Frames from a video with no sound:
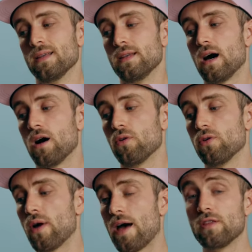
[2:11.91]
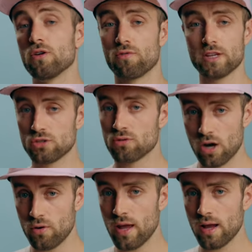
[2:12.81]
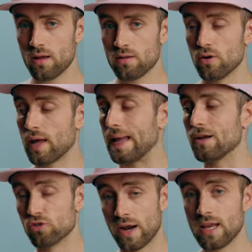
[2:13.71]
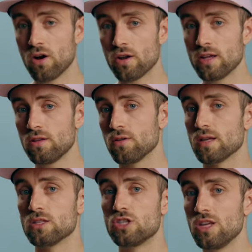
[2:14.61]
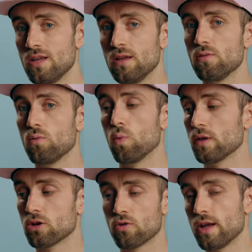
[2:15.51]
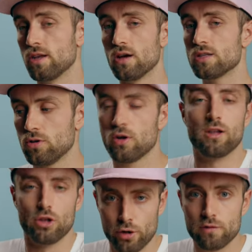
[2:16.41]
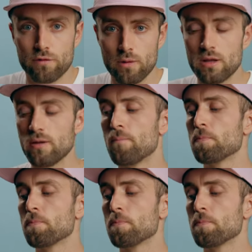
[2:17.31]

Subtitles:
now you have the original codec, you can grade on it, you can see what the grade does, you can learn from it,